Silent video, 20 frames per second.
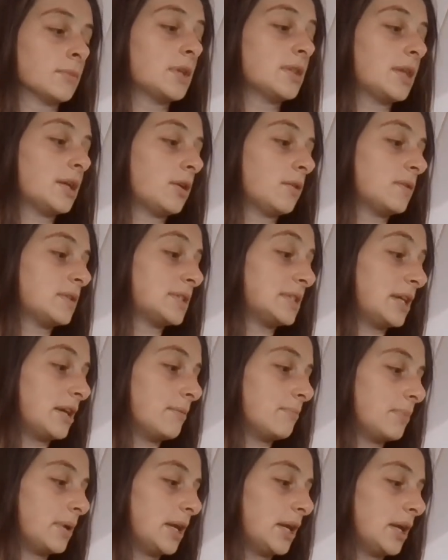Then on the same
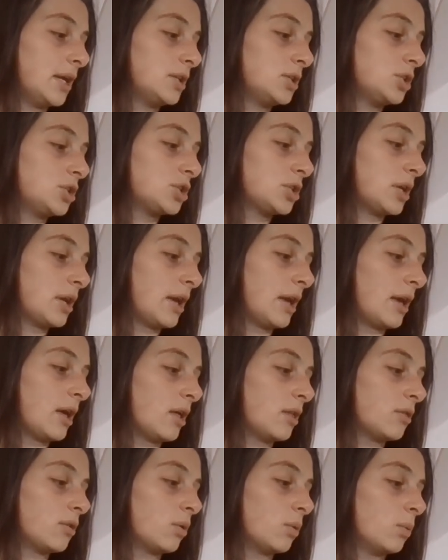page,
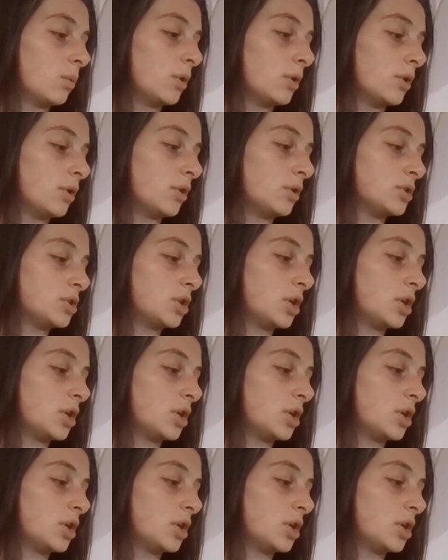the word